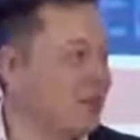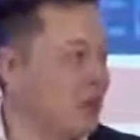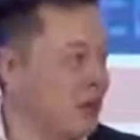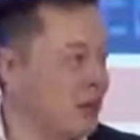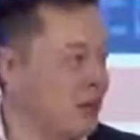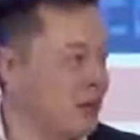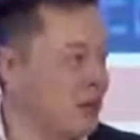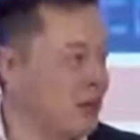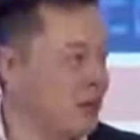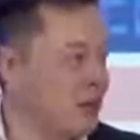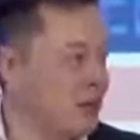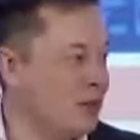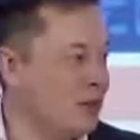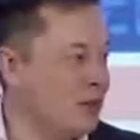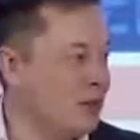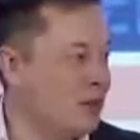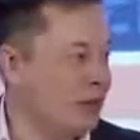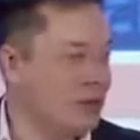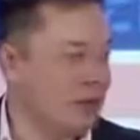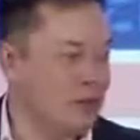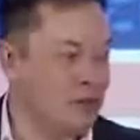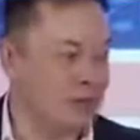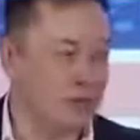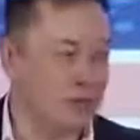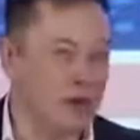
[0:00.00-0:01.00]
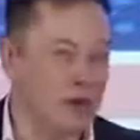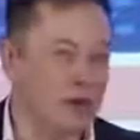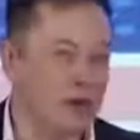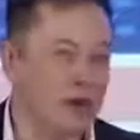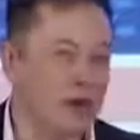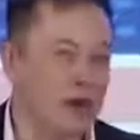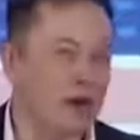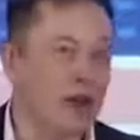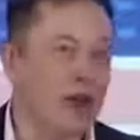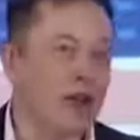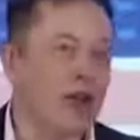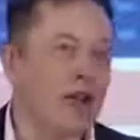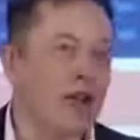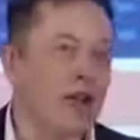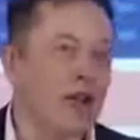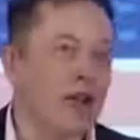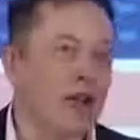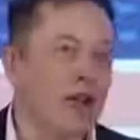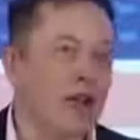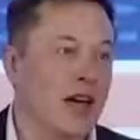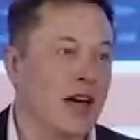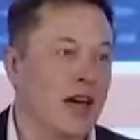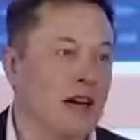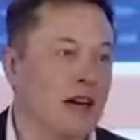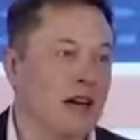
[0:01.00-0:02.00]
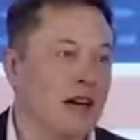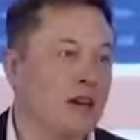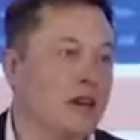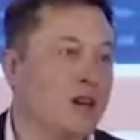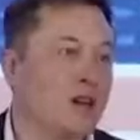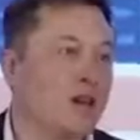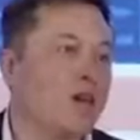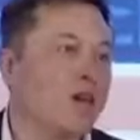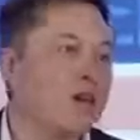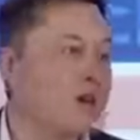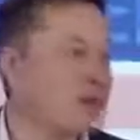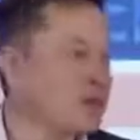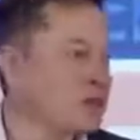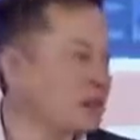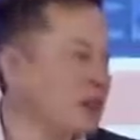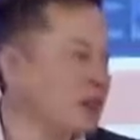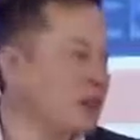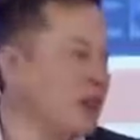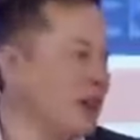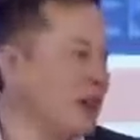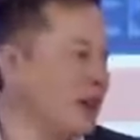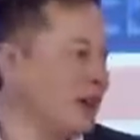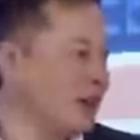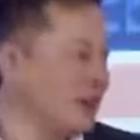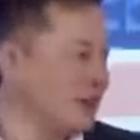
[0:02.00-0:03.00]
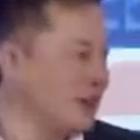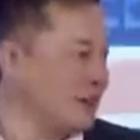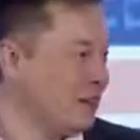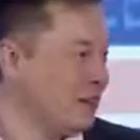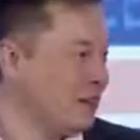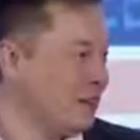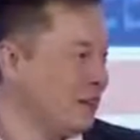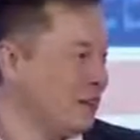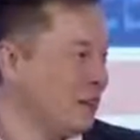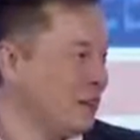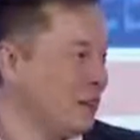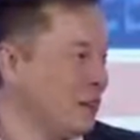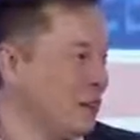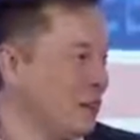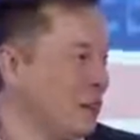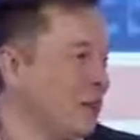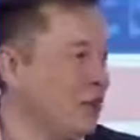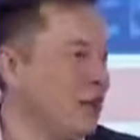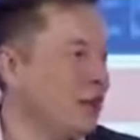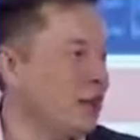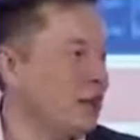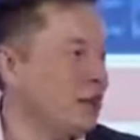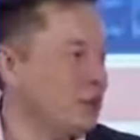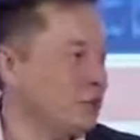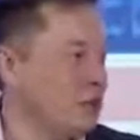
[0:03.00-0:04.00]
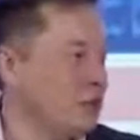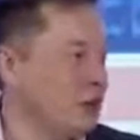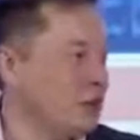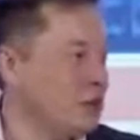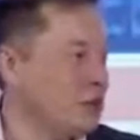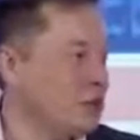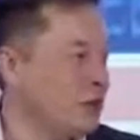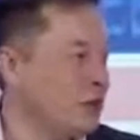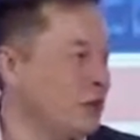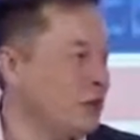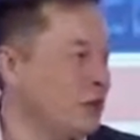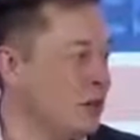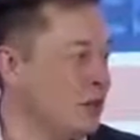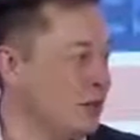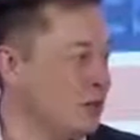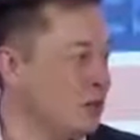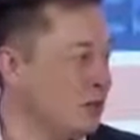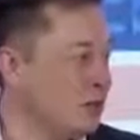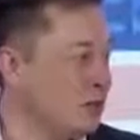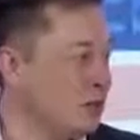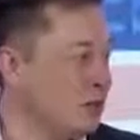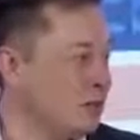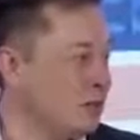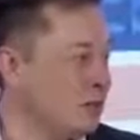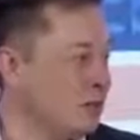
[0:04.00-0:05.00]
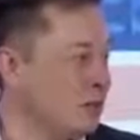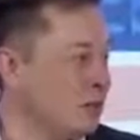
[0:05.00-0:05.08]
1,000 times more, and they don't mention that, then it's not journalism.